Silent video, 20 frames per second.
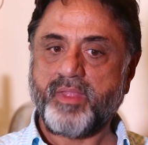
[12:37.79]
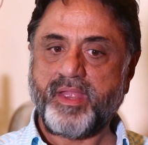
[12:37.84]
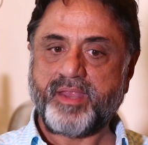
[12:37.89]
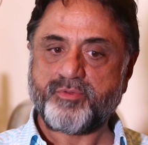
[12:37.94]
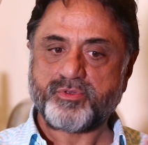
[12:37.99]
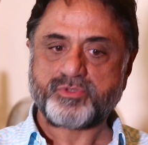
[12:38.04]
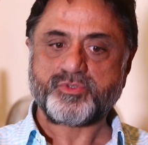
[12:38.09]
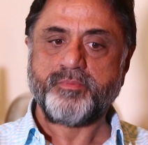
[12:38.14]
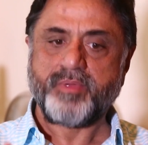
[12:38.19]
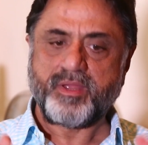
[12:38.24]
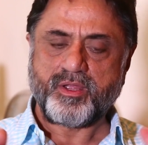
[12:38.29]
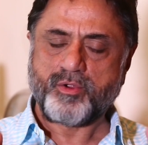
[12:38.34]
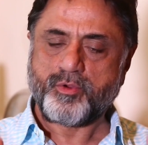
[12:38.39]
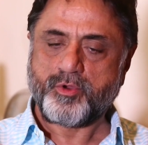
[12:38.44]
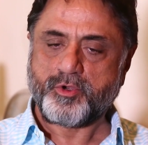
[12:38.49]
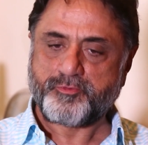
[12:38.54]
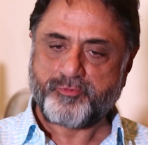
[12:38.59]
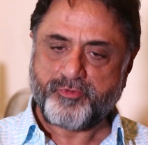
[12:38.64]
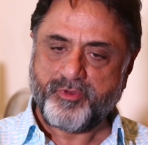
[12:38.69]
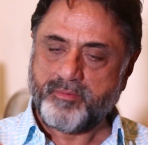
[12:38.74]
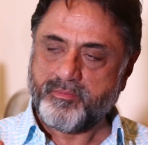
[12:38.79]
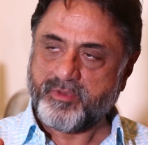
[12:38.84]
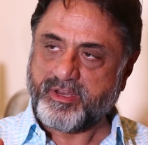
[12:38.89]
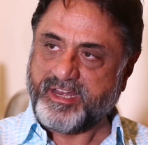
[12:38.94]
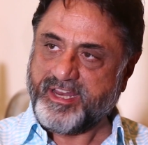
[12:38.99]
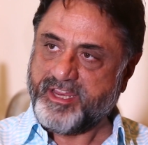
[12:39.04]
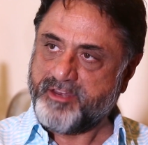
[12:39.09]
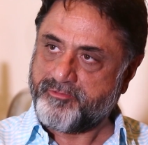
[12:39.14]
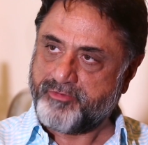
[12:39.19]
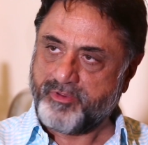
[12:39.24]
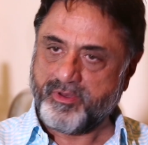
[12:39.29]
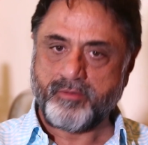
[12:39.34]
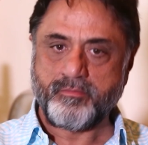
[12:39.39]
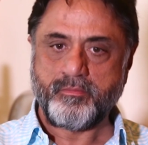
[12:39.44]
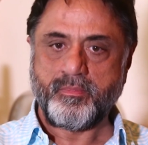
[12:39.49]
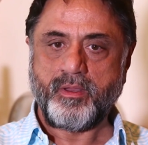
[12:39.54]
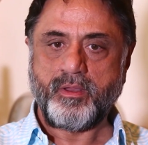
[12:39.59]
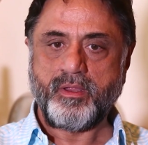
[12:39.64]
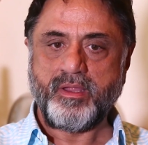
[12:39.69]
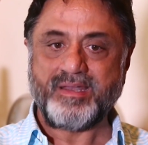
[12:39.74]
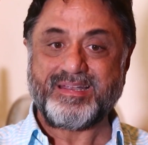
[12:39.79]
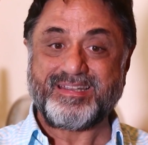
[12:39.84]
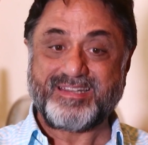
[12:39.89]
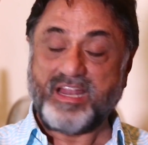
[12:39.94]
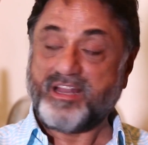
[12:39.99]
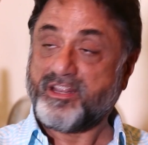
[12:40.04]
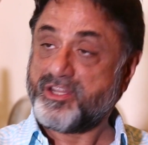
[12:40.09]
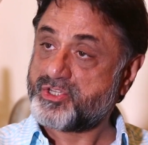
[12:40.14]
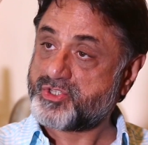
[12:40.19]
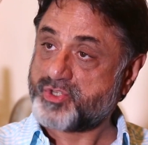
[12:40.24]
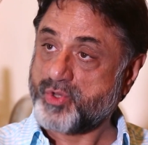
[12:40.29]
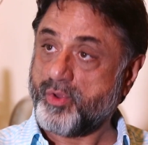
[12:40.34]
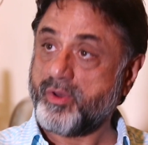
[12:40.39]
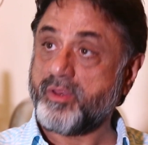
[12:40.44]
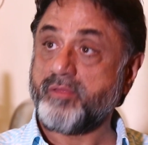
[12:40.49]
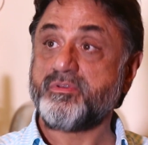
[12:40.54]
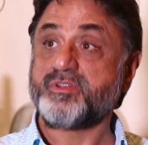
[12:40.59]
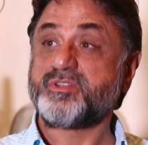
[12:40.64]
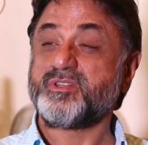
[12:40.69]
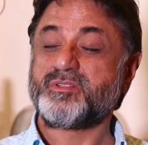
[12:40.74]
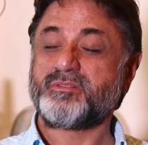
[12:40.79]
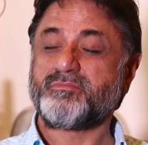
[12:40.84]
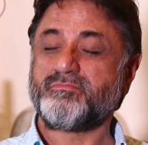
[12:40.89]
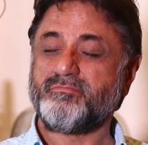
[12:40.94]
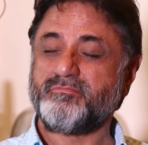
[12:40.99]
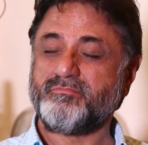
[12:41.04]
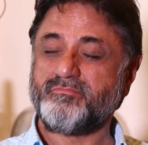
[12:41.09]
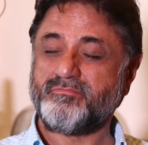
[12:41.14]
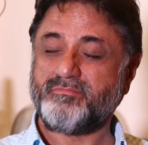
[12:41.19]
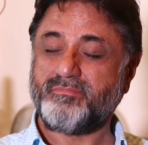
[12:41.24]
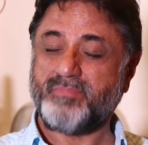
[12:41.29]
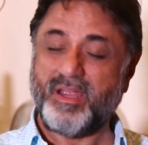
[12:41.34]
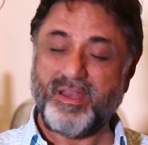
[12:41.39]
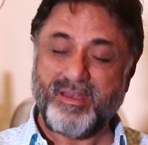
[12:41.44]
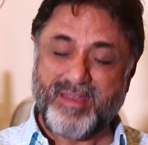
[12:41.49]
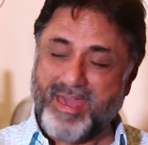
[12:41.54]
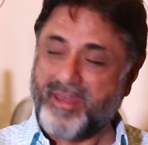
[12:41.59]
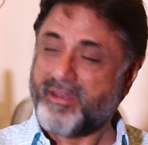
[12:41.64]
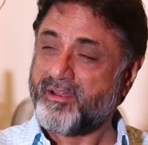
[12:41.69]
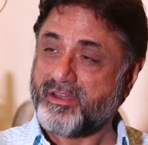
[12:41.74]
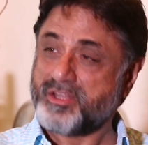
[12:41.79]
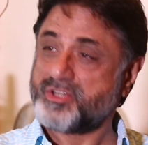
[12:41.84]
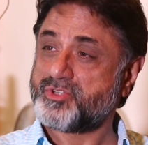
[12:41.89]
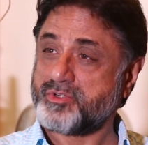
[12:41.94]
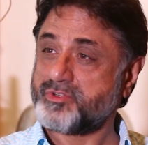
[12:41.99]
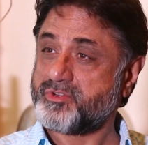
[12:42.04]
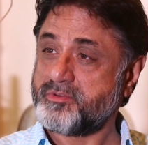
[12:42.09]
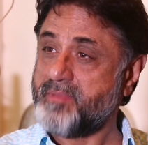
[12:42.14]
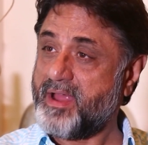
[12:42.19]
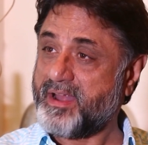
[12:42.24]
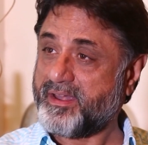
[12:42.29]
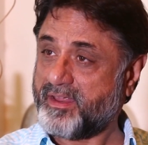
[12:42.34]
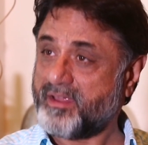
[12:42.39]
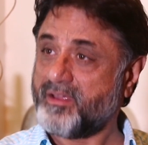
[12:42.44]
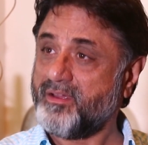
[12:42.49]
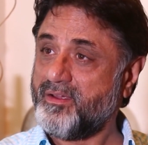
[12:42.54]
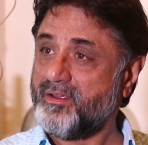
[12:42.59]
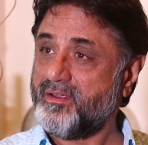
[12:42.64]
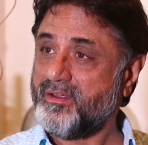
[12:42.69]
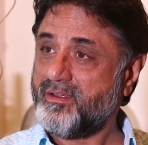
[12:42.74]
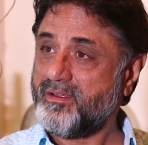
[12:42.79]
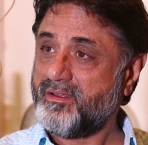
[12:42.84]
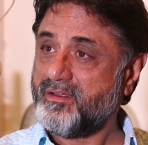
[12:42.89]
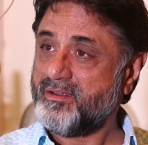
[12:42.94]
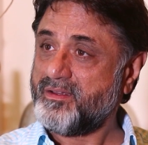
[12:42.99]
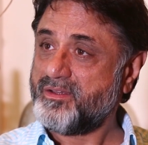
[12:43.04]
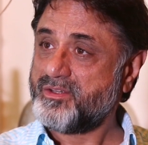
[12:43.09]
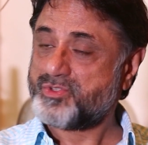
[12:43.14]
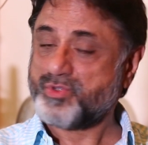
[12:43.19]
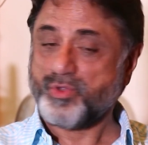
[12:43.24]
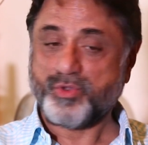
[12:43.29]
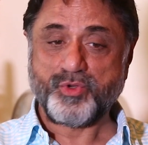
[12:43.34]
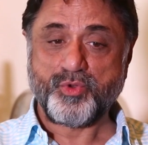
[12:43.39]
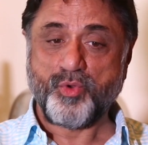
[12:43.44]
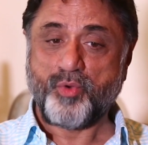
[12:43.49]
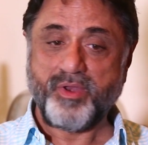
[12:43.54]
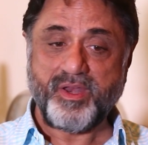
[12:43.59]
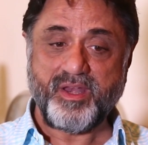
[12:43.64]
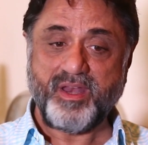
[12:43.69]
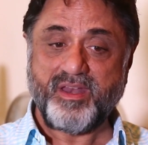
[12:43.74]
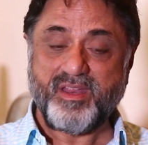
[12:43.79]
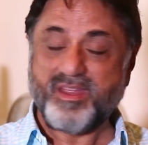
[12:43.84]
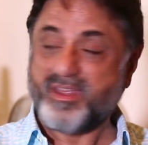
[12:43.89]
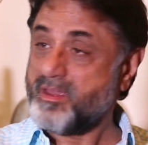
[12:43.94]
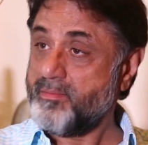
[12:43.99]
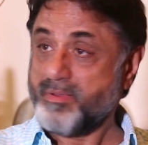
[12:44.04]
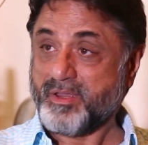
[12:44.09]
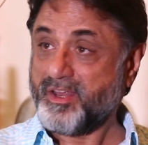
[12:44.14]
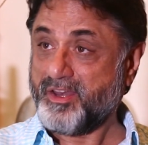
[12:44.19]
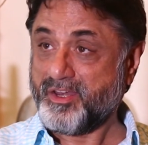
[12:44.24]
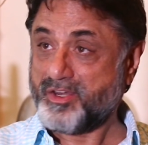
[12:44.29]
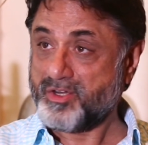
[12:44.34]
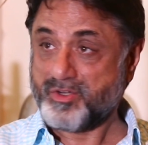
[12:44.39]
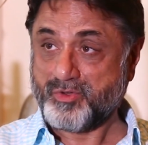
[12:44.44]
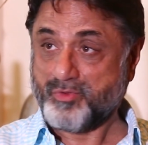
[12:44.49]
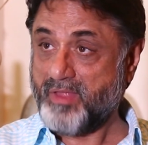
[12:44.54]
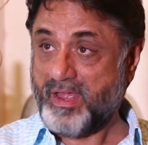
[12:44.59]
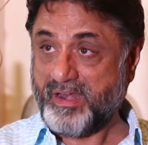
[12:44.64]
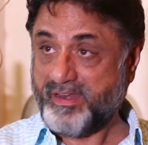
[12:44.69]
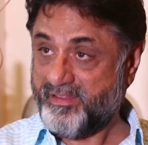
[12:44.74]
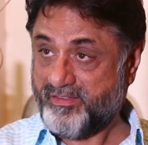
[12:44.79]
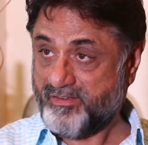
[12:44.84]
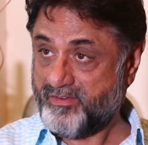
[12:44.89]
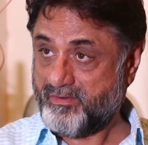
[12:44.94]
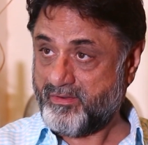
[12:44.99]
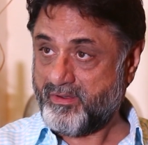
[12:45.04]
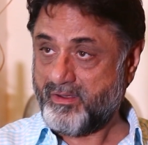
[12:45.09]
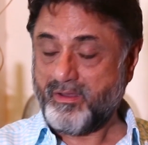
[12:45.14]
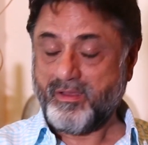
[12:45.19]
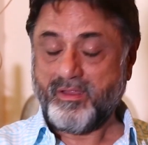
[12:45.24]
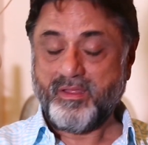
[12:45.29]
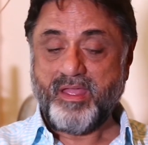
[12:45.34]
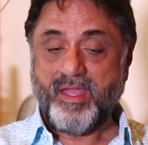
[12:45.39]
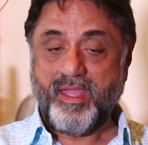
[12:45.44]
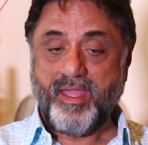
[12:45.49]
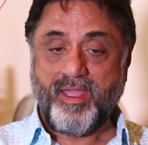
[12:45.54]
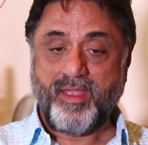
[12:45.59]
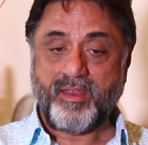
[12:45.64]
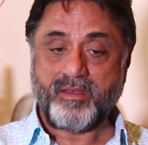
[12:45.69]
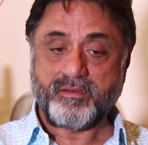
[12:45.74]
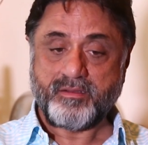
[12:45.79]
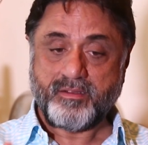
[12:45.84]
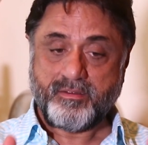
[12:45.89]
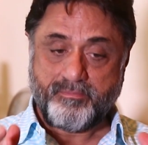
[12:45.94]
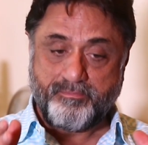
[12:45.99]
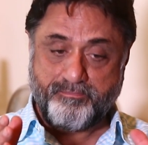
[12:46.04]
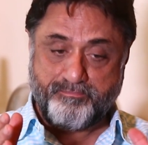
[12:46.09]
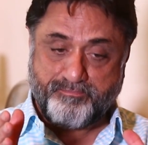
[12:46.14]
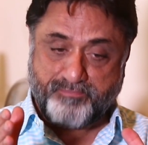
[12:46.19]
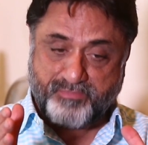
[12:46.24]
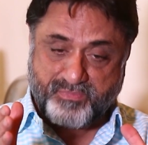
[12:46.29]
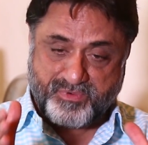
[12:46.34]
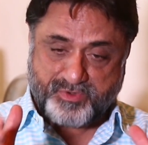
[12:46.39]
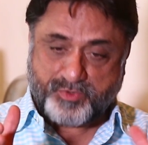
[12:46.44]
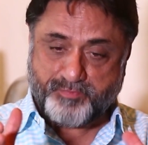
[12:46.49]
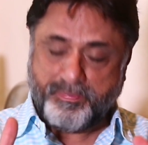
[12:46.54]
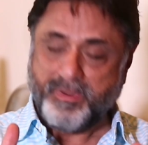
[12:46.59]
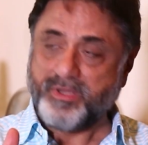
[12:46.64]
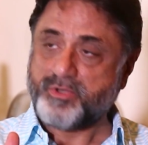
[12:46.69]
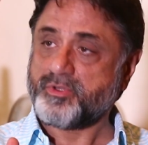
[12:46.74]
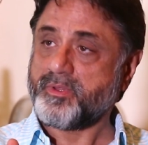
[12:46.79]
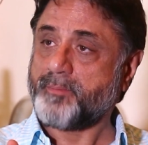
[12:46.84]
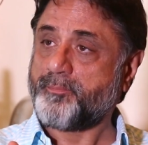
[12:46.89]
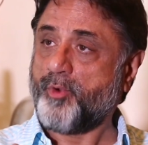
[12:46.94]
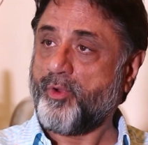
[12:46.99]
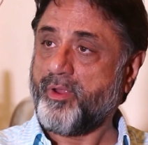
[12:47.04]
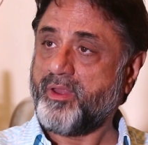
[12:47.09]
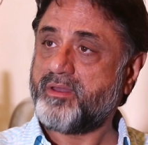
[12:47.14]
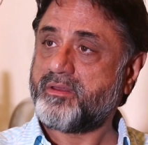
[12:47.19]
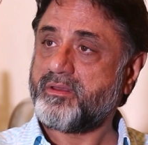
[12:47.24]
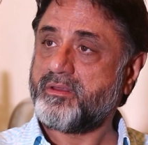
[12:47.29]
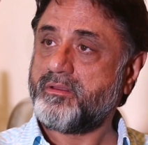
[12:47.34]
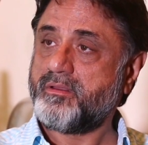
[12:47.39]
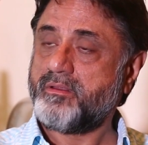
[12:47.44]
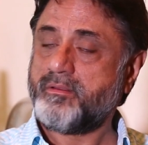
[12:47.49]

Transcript: It was to make a good film, clean film, tell the story which is inherently so dramatic. So you don't need any gimmickry to do that either. And be to the point.